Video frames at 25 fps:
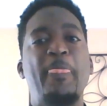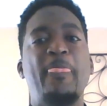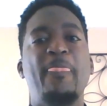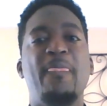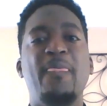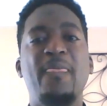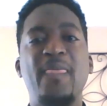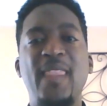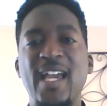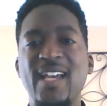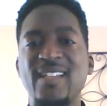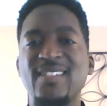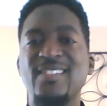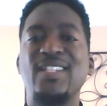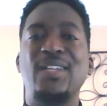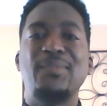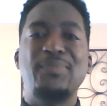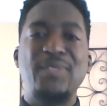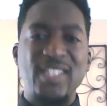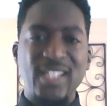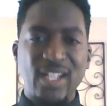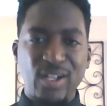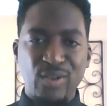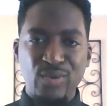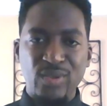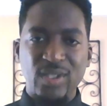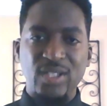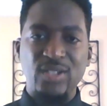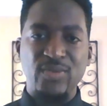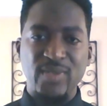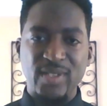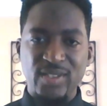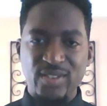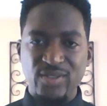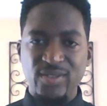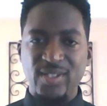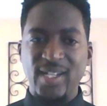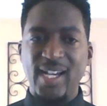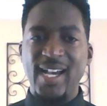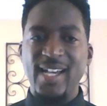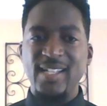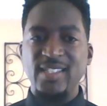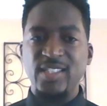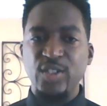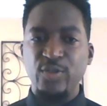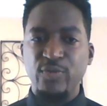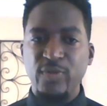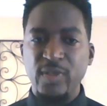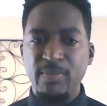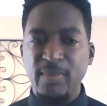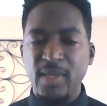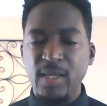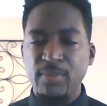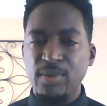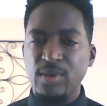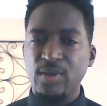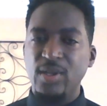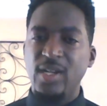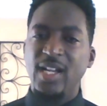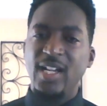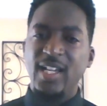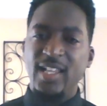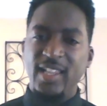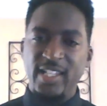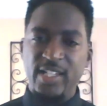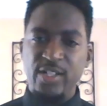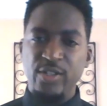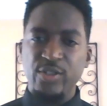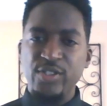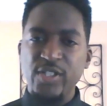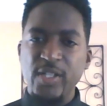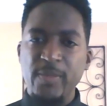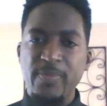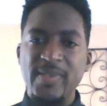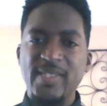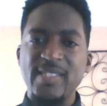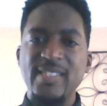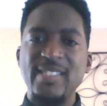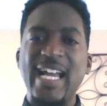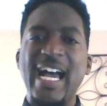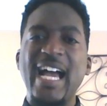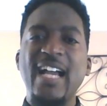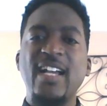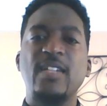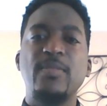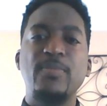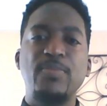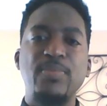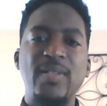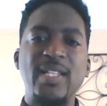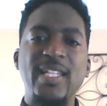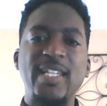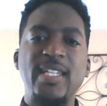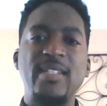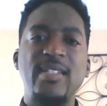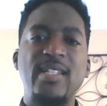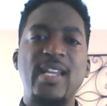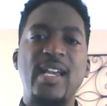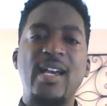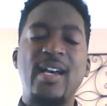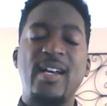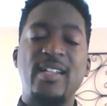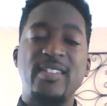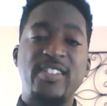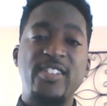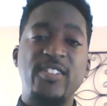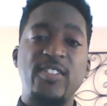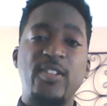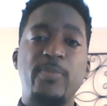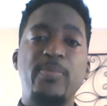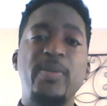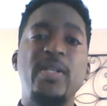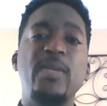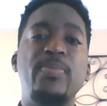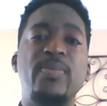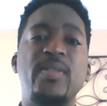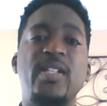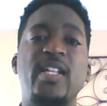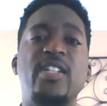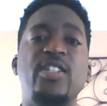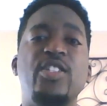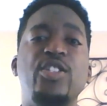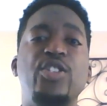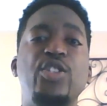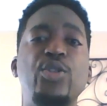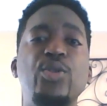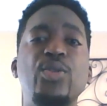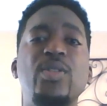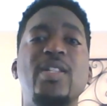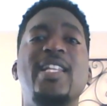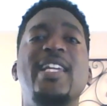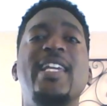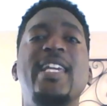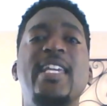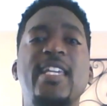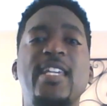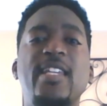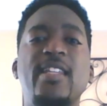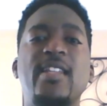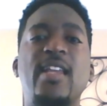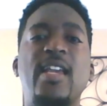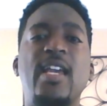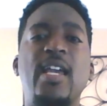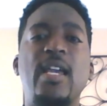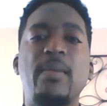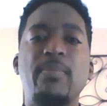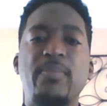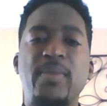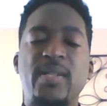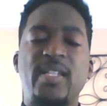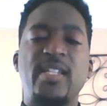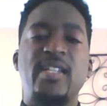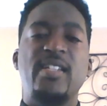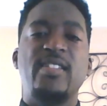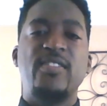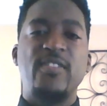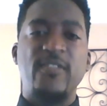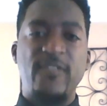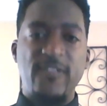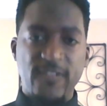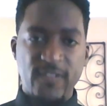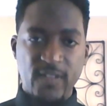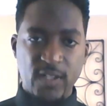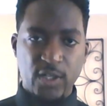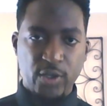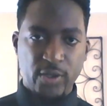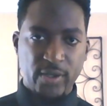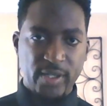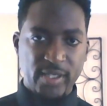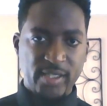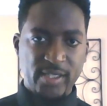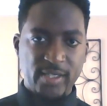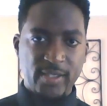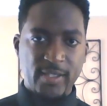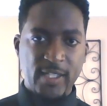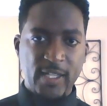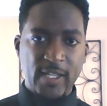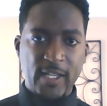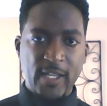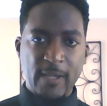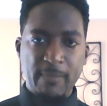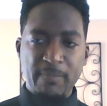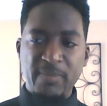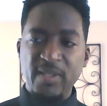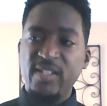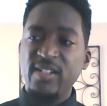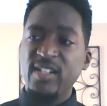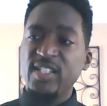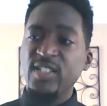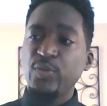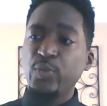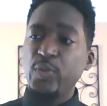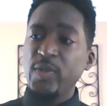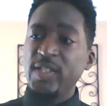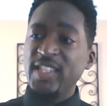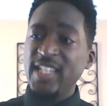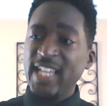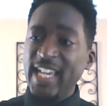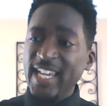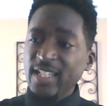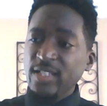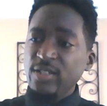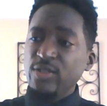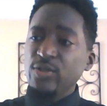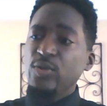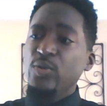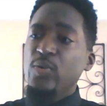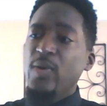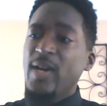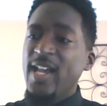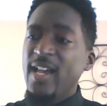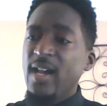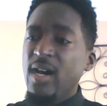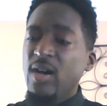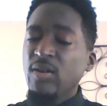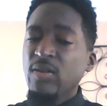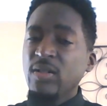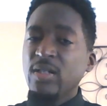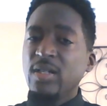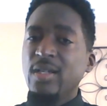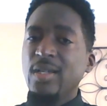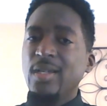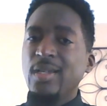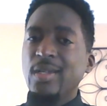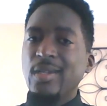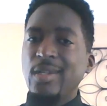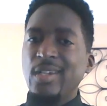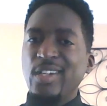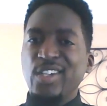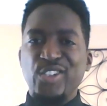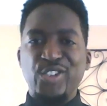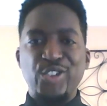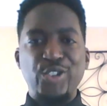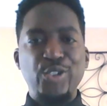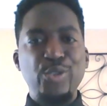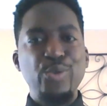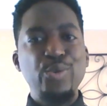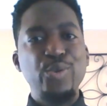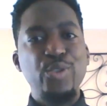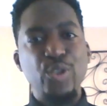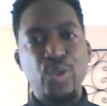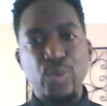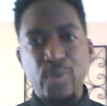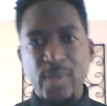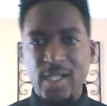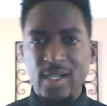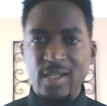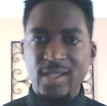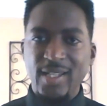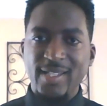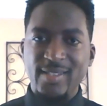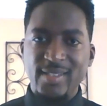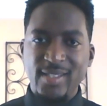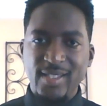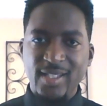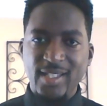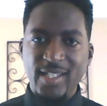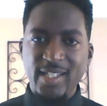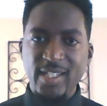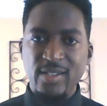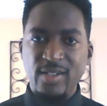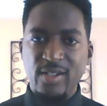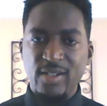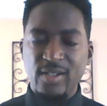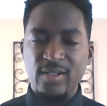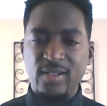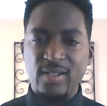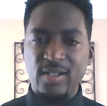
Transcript: And that's something I really want you guys to remember. Leadership is not complete until the people that you lead begin to flourish. Because when they do well, you do well as a leader.